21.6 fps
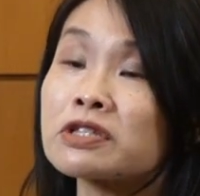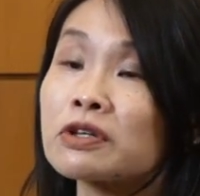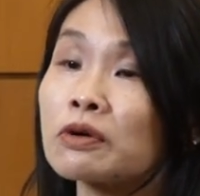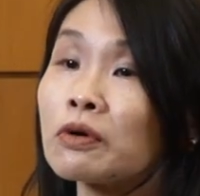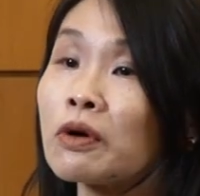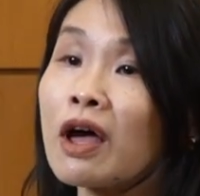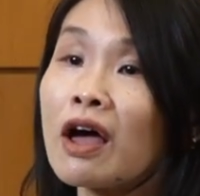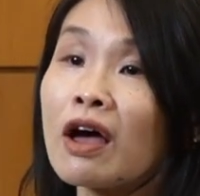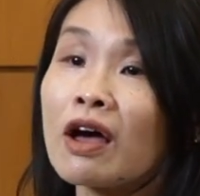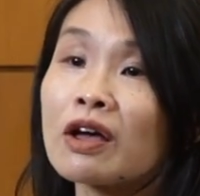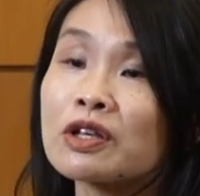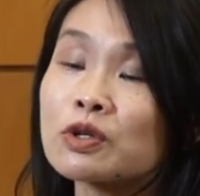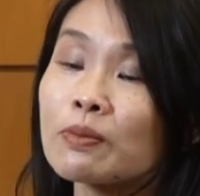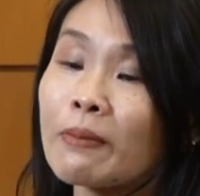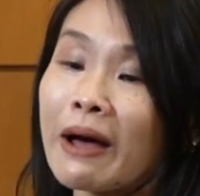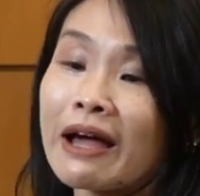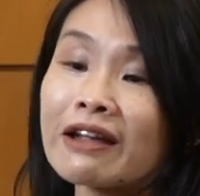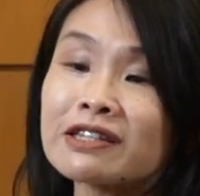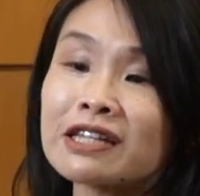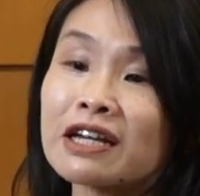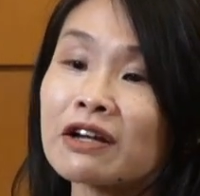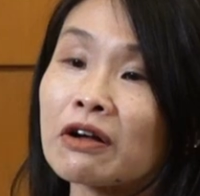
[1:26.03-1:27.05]
So
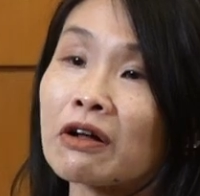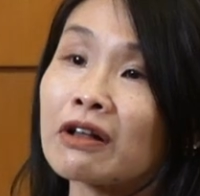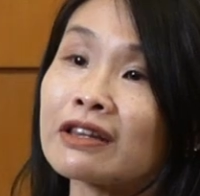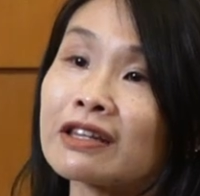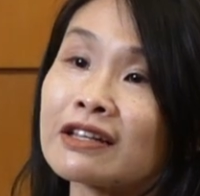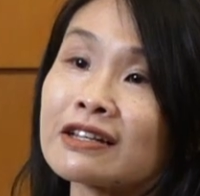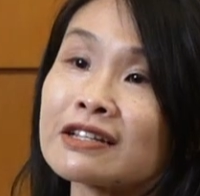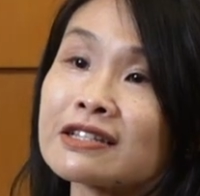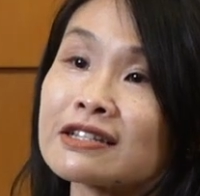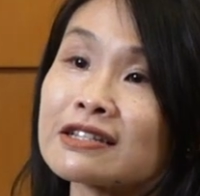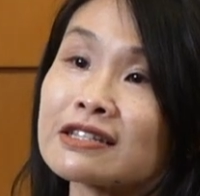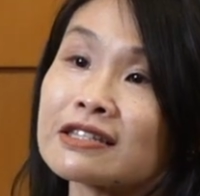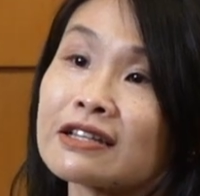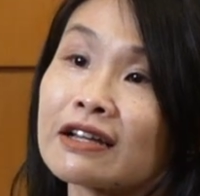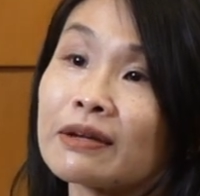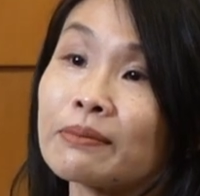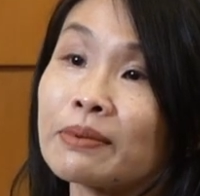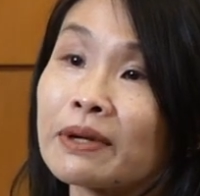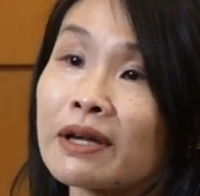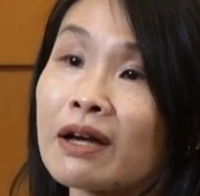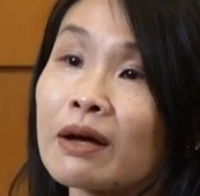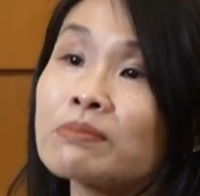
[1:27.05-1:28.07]
my take on this is that
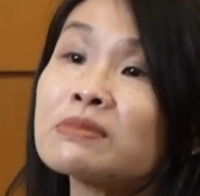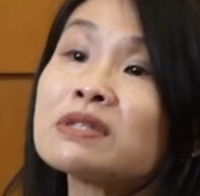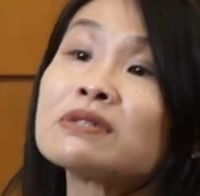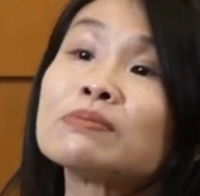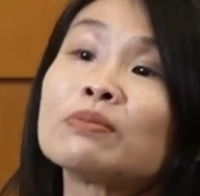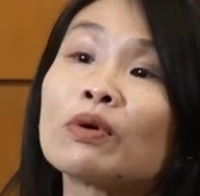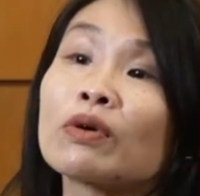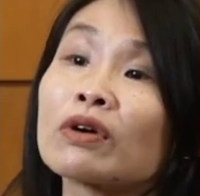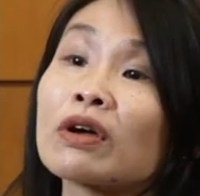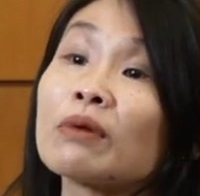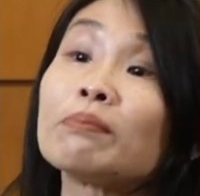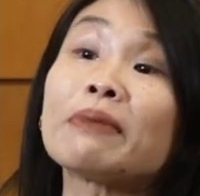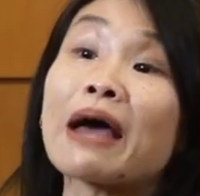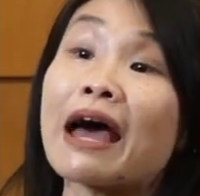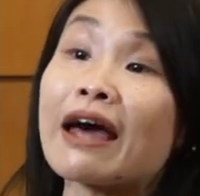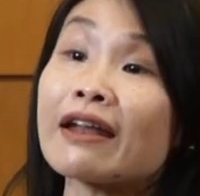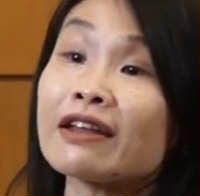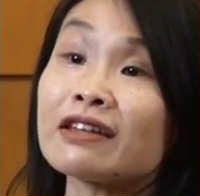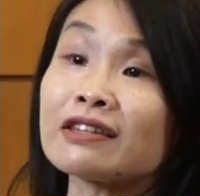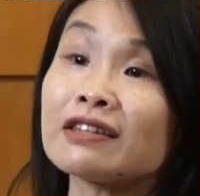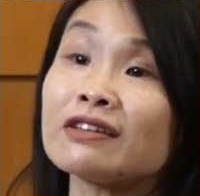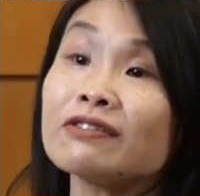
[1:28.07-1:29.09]
it becomes more
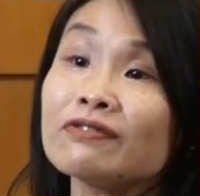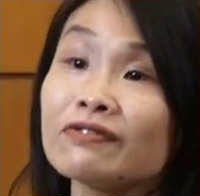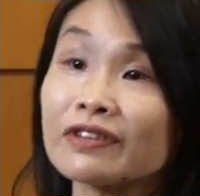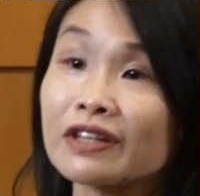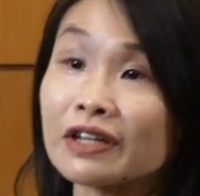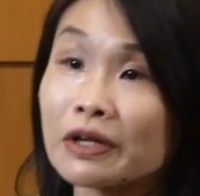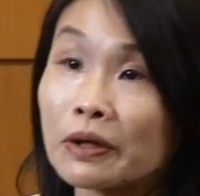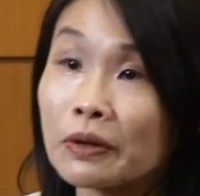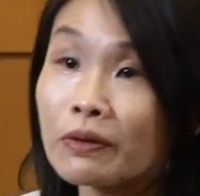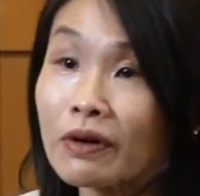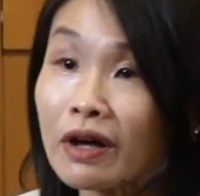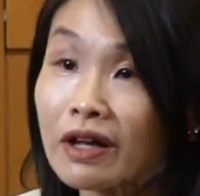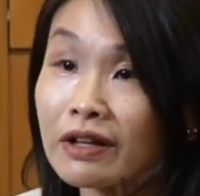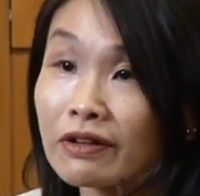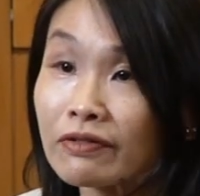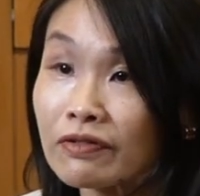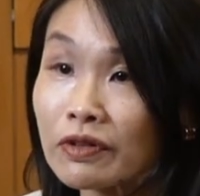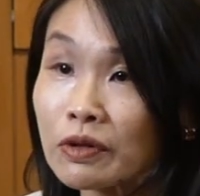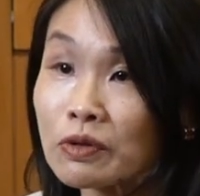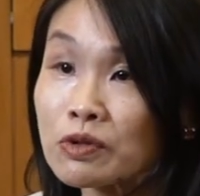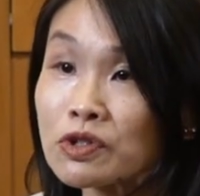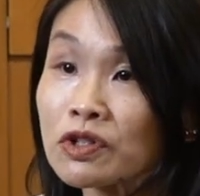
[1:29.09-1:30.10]
competitive, in the
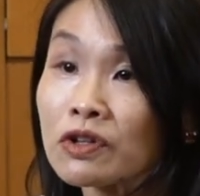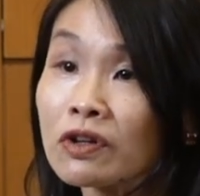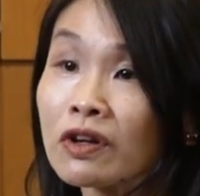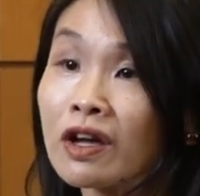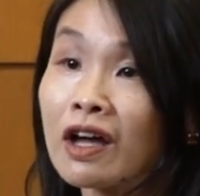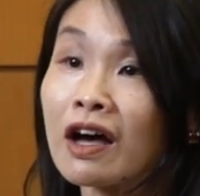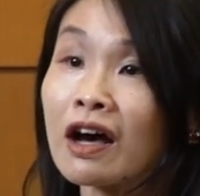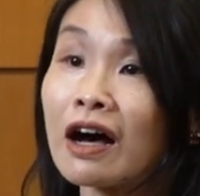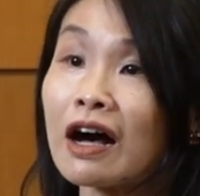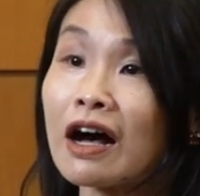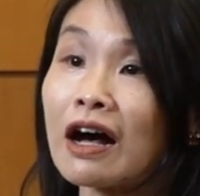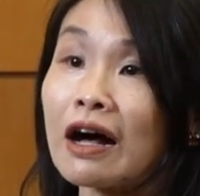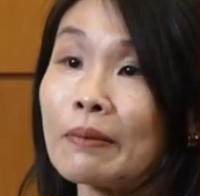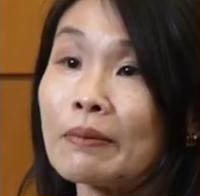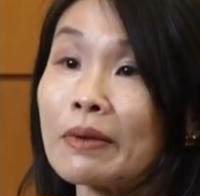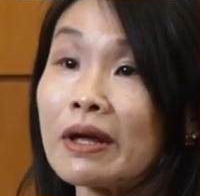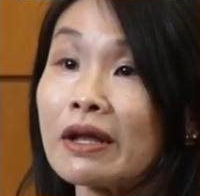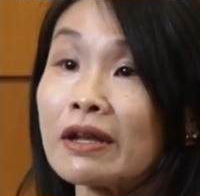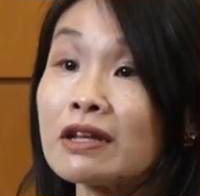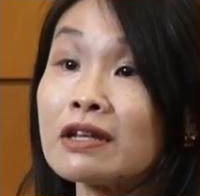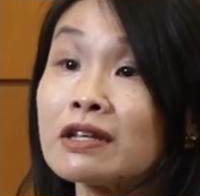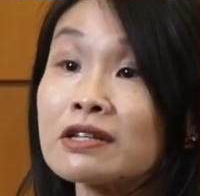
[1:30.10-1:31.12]
future,
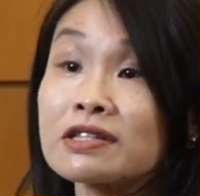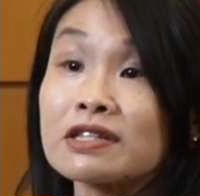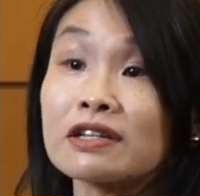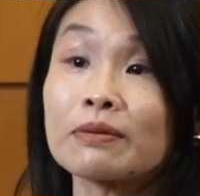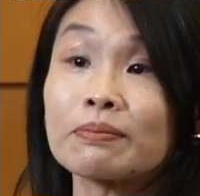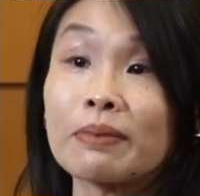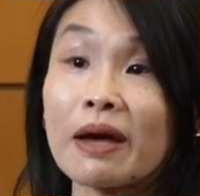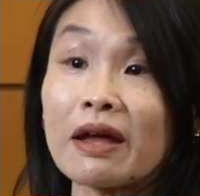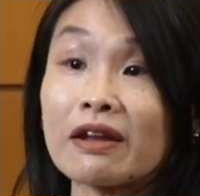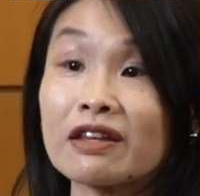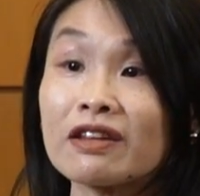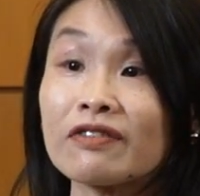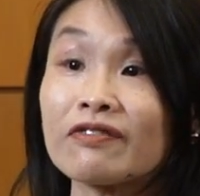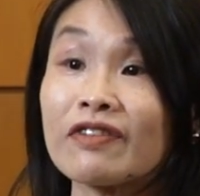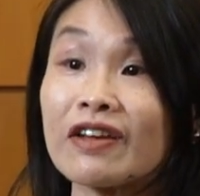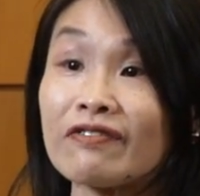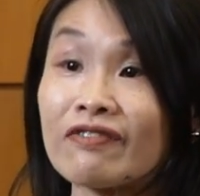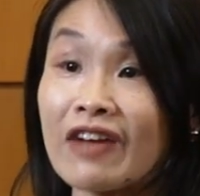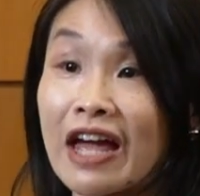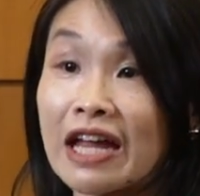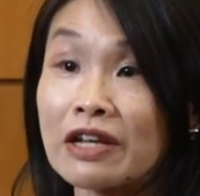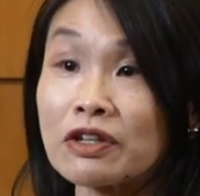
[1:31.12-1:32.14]
and it is a competitive
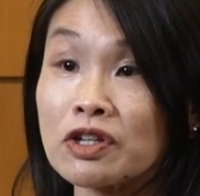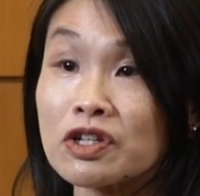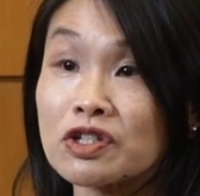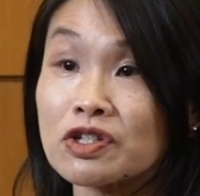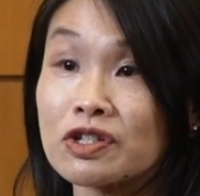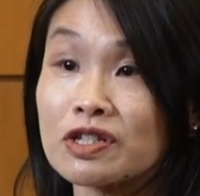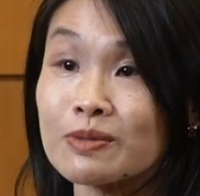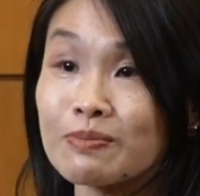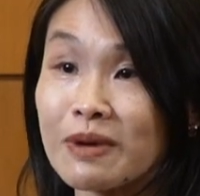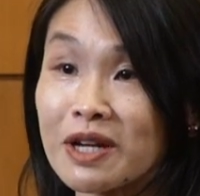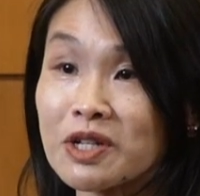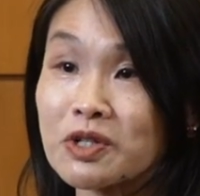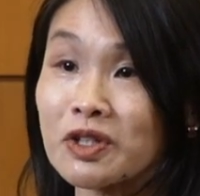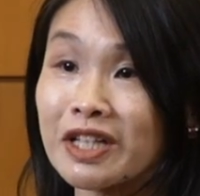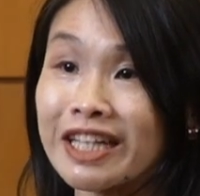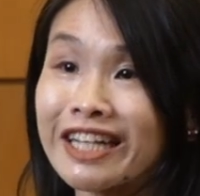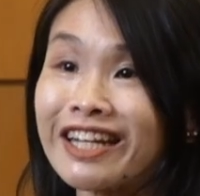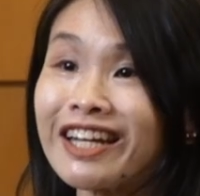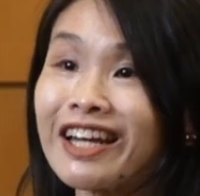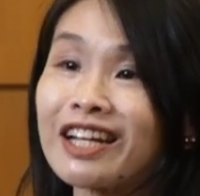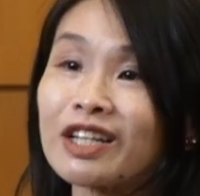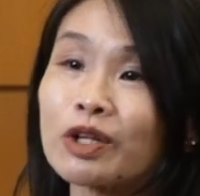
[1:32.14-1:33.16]
advantage,
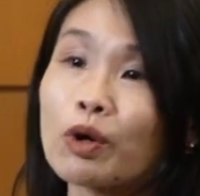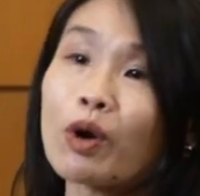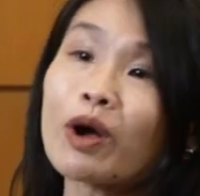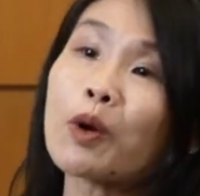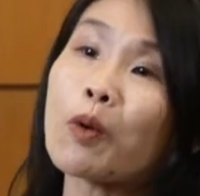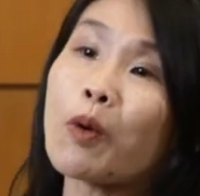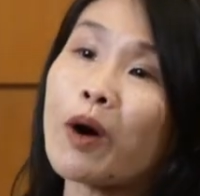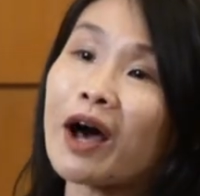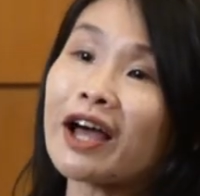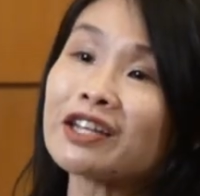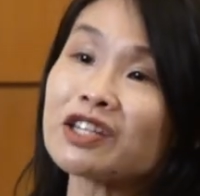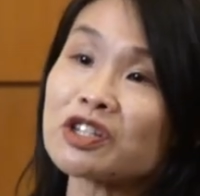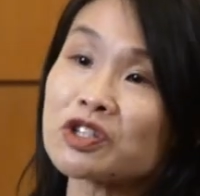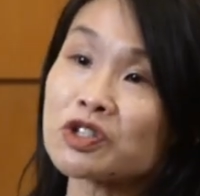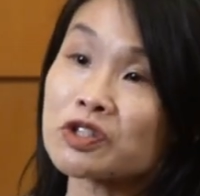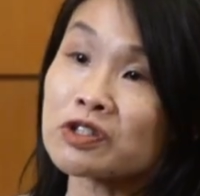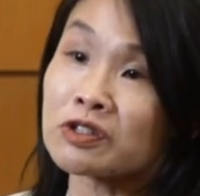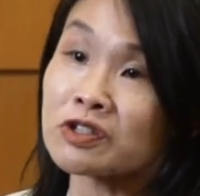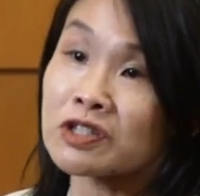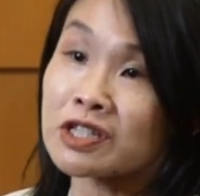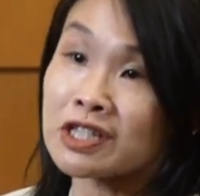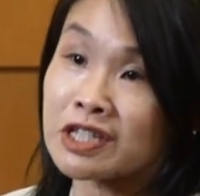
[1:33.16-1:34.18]
especially to acquire
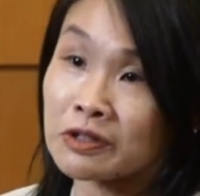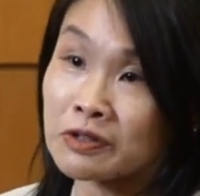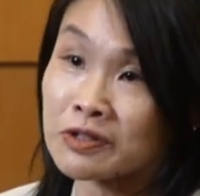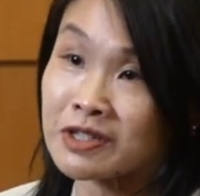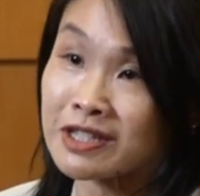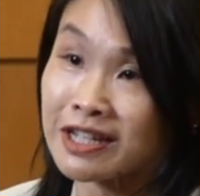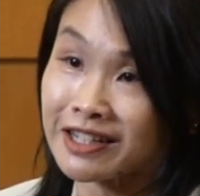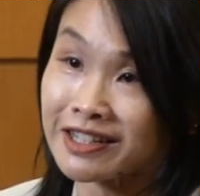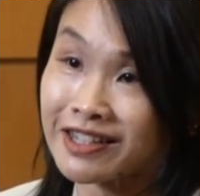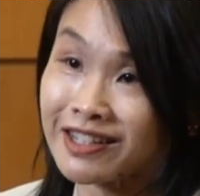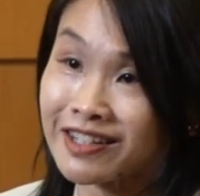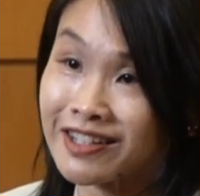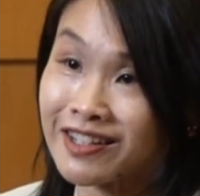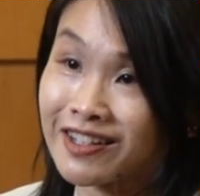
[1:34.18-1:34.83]
digital skill set.